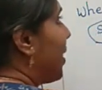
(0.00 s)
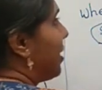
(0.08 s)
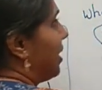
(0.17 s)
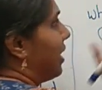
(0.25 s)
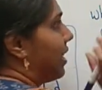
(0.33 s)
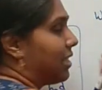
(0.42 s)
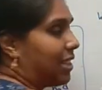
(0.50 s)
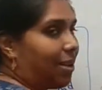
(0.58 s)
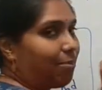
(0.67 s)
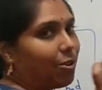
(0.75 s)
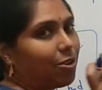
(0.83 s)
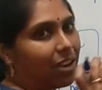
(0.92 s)
person has
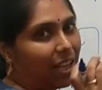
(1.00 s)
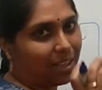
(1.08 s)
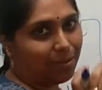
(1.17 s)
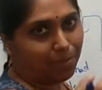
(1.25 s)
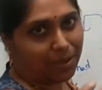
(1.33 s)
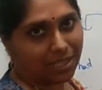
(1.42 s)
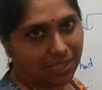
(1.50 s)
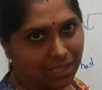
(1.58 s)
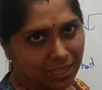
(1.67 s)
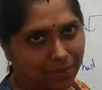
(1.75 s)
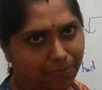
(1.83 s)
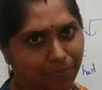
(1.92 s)
come to another
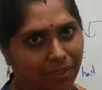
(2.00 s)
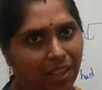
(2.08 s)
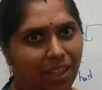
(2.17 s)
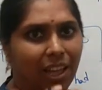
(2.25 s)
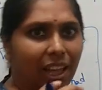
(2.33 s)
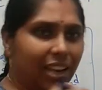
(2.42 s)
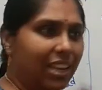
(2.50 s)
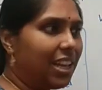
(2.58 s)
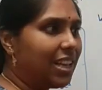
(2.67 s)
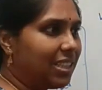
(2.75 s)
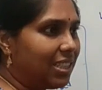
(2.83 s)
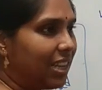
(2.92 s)
person and he
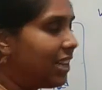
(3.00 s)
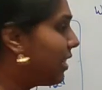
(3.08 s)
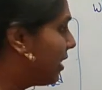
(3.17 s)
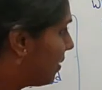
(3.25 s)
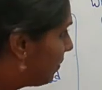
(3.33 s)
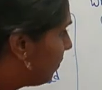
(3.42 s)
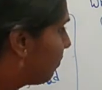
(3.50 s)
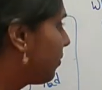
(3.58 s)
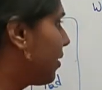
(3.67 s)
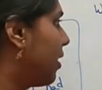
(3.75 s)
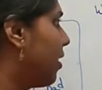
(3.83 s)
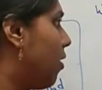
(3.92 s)
has said,
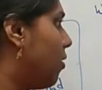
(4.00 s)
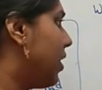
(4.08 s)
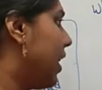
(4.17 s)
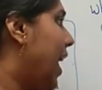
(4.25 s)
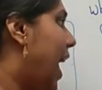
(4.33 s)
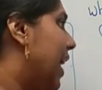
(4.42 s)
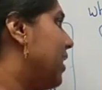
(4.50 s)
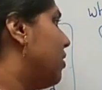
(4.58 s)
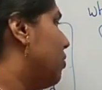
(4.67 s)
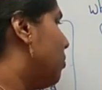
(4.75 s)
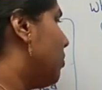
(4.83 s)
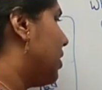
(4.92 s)
okay, I'll
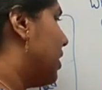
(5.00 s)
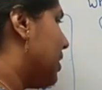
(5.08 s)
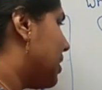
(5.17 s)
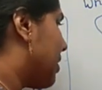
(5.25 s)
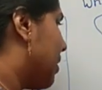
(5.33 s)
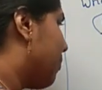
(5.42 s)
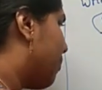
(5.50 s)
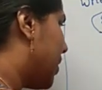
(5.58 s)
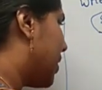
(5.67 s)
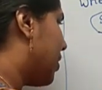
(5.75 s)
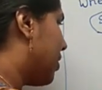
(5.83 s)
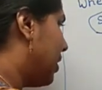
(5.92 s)
do this
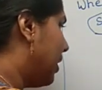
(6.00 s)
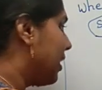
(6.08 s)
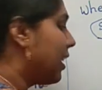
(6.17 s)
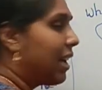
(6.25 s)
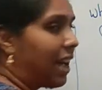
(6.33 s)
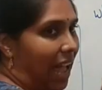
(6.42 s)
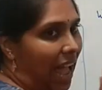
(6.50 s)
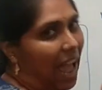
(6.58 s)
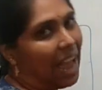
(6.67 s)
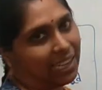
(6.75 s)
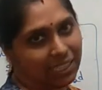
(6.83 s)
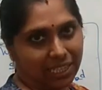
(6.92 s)
particular
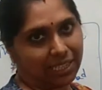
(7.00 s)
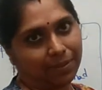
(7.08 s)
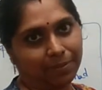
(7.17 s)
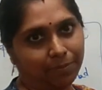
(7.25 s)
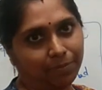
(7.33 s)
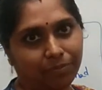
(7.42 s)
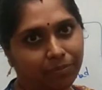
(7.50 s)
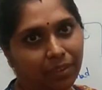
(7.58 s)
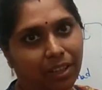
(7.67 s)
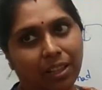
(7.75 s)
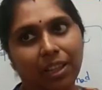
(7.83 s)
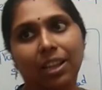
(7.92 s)
act.
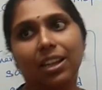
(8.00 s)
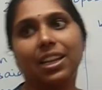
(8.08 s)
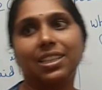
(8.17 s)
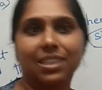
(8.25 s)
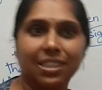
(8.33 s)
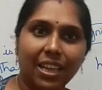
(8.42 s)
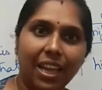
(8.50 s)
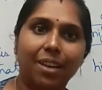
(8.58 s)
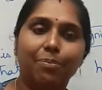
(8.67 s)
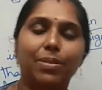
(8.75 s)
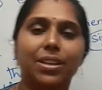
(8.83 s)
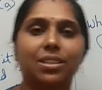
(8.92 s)
Let's say
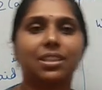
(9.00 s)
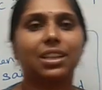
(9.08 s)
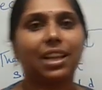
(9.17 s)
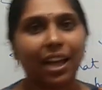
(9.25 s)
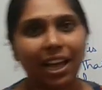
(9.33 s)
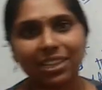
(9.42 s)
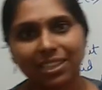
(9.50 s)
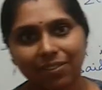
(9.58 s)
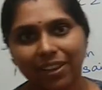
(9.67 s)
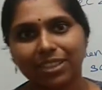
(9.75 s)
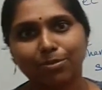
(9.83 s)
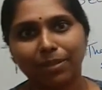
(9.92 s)
a person, as
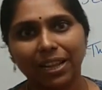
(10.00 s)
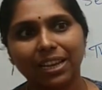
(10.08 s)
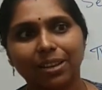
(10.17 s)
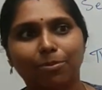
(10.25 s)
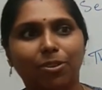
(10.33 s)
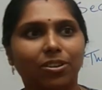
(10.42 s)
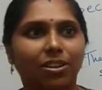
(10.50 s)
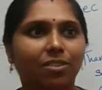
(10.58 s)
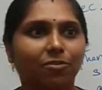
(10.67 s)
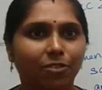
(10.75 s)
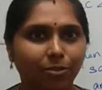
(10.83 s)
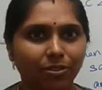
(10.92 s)
I've explained about
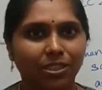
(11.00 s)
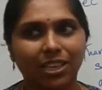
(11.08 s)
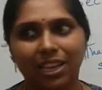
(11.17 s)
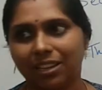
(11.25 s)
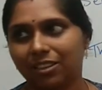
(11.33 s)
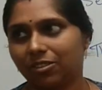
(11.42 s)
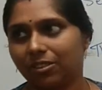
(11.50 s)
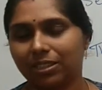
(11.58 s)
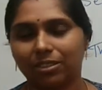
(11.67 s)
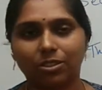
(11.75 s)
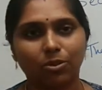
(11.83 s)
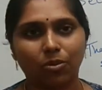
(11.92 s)
a fruit seller
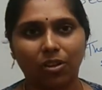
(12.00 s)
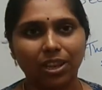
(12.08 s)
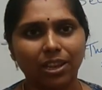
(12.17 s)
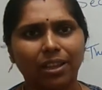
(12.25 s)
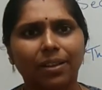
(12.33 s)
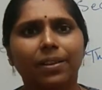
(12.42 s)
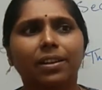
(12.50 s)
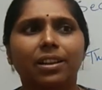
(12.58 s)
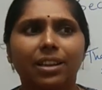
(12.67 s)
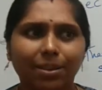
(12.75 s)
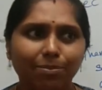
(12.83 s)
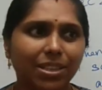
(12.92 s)
and so on.
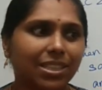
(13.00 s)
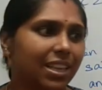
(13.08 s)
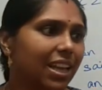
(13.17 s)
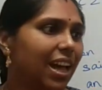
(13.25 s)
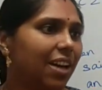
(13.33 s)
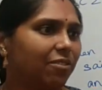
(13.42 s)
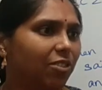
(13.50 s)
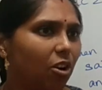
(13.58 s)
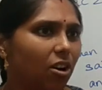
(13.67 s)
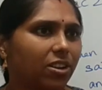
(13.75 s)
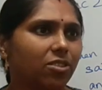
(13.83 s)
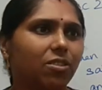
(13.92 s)
Let me say I have
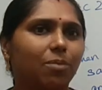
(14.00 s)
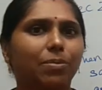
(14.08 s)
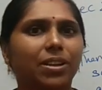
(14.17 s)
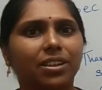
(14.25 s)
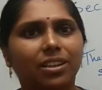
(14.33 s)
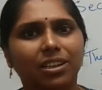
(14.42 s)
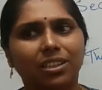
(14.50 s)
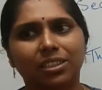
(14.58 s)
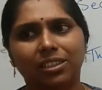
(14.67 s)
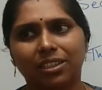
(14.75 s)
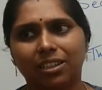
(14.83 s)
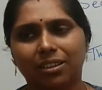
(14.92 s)
gone to a particular